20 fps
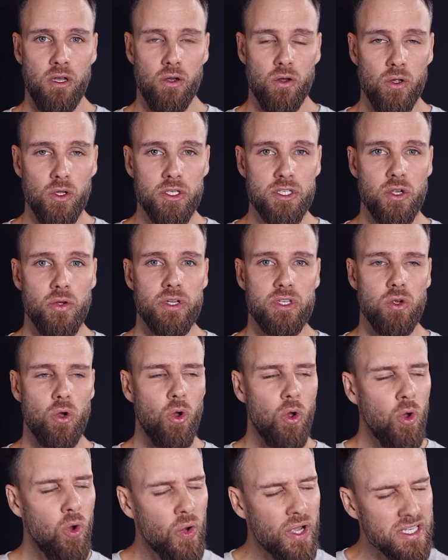Also, it's
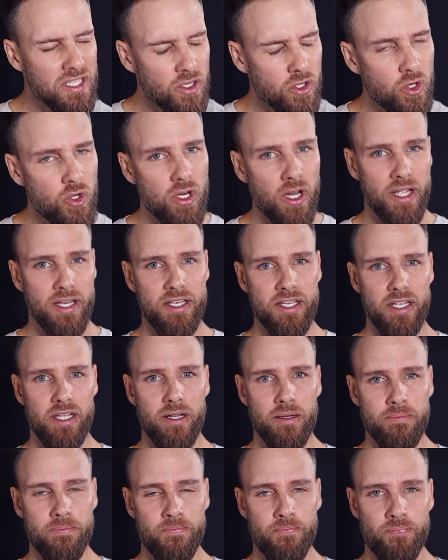always a good
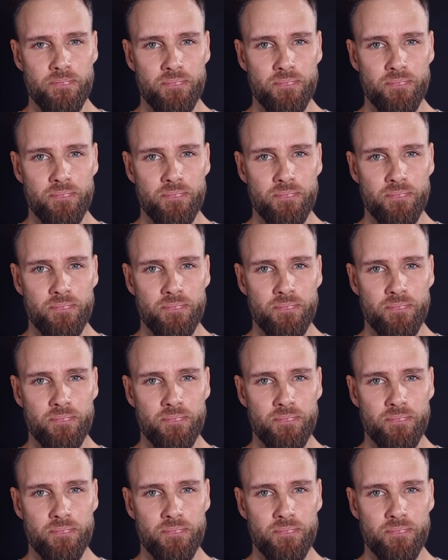idea